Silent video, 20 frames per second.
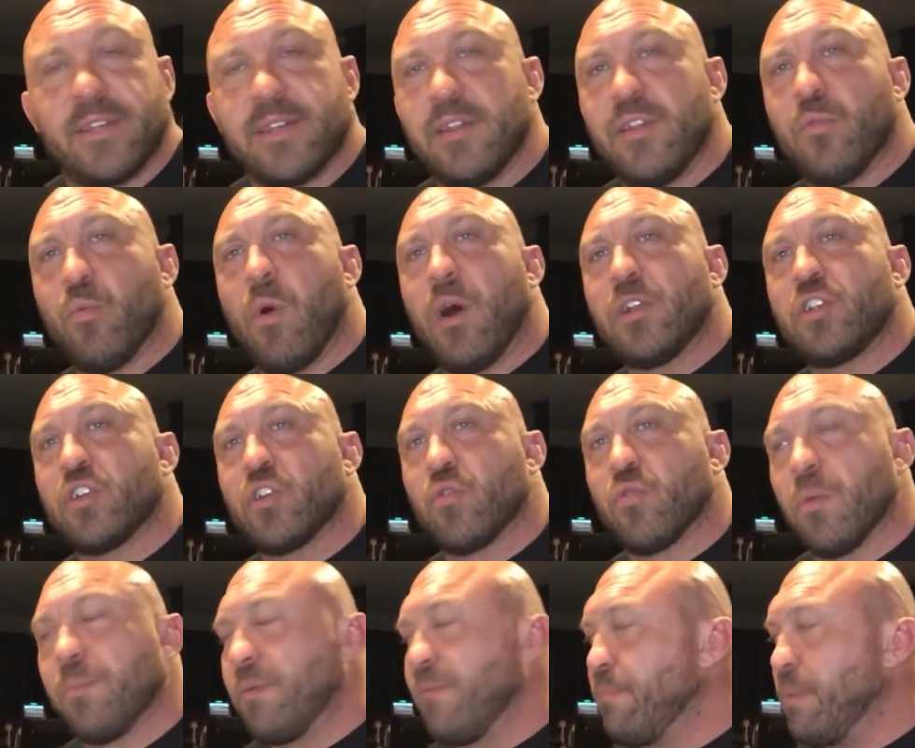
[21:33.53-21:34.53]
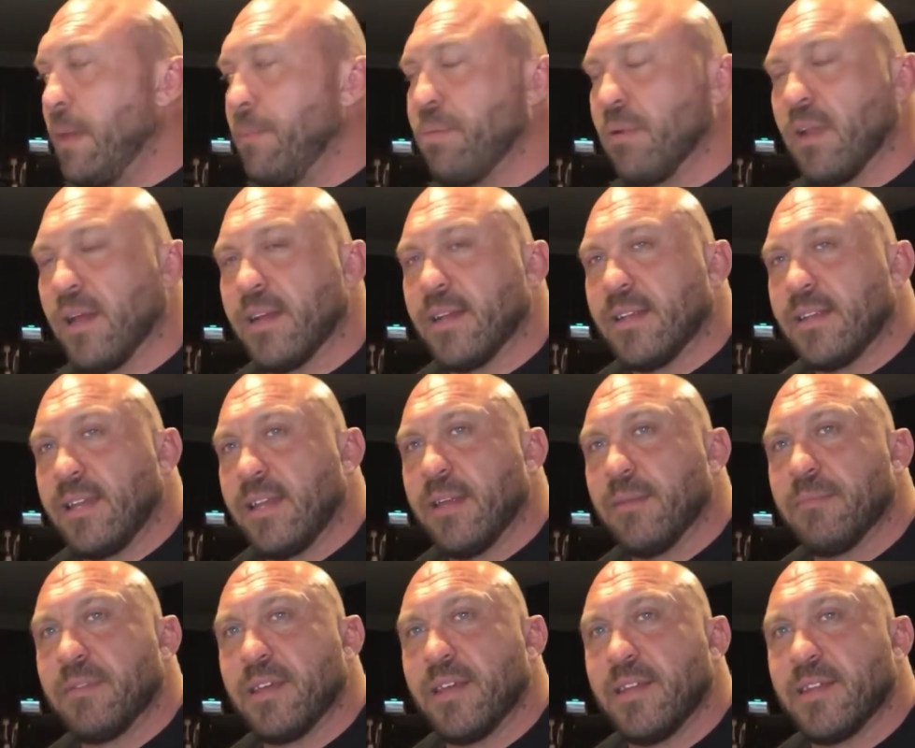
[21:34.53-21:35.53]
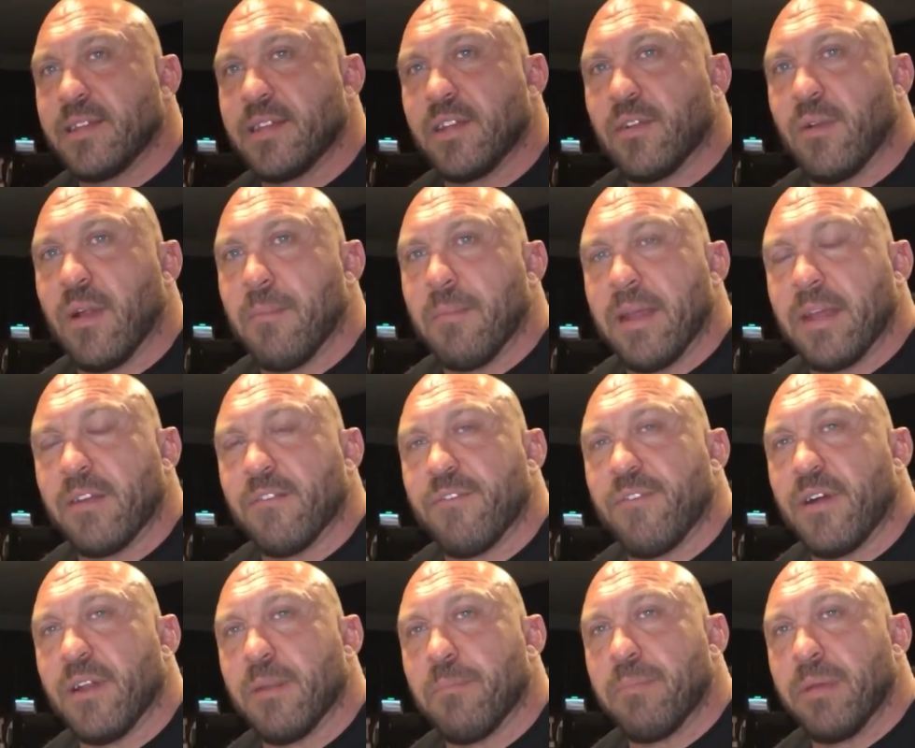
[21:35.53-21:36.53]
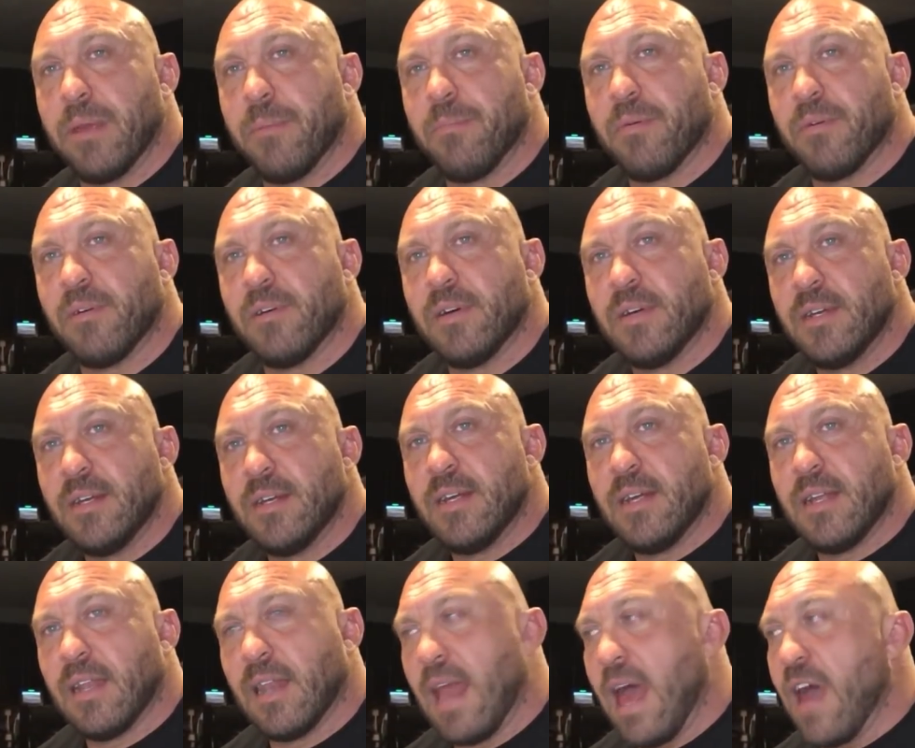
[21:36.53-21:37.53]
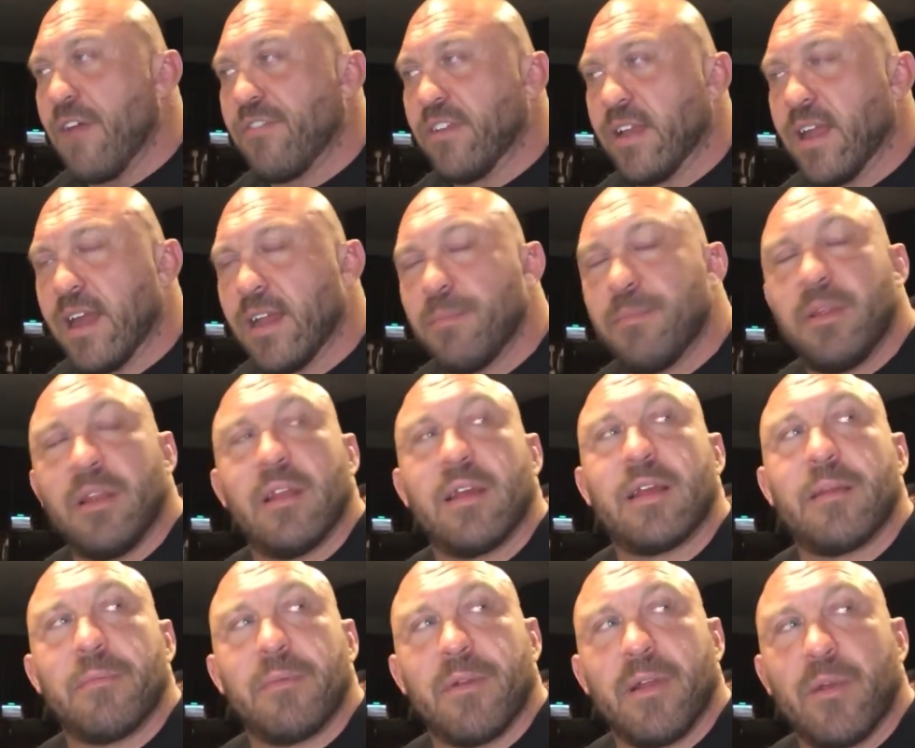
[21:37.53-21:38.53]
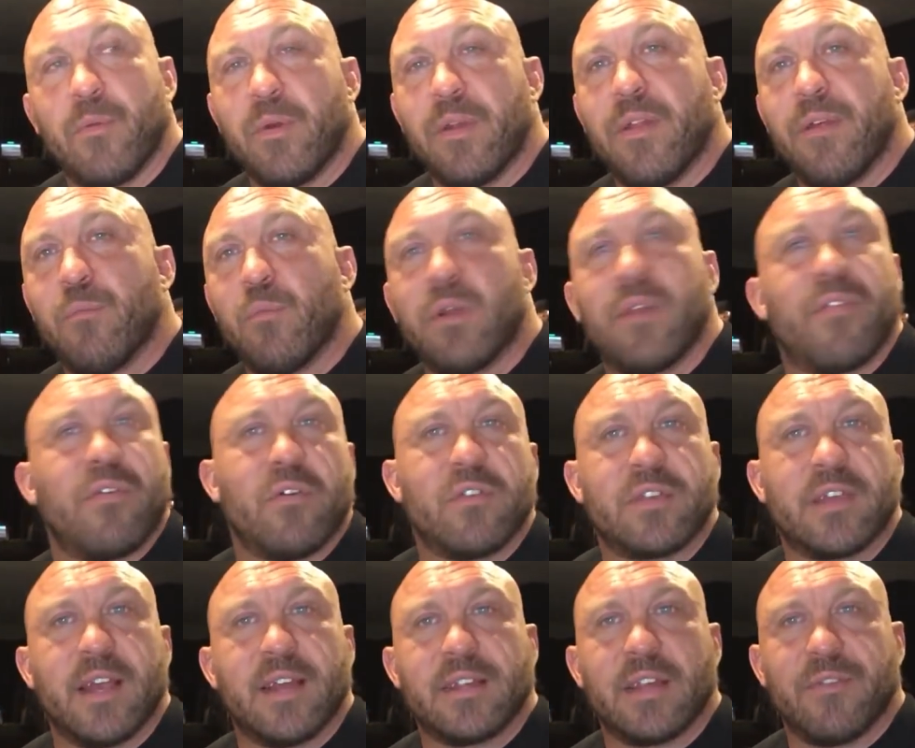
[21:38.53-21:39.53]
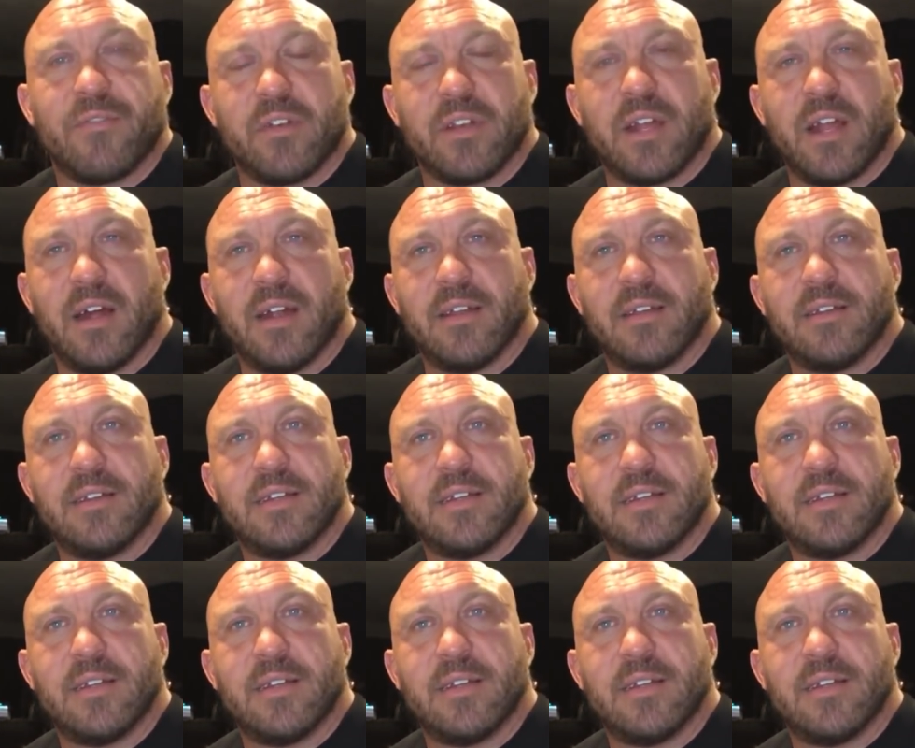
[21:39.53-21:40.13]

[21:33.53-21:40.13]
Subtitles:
You watch a group of people like a TMZ sit around making fun of people, laughing at them. You look at them, you're like, what have those guys ever done?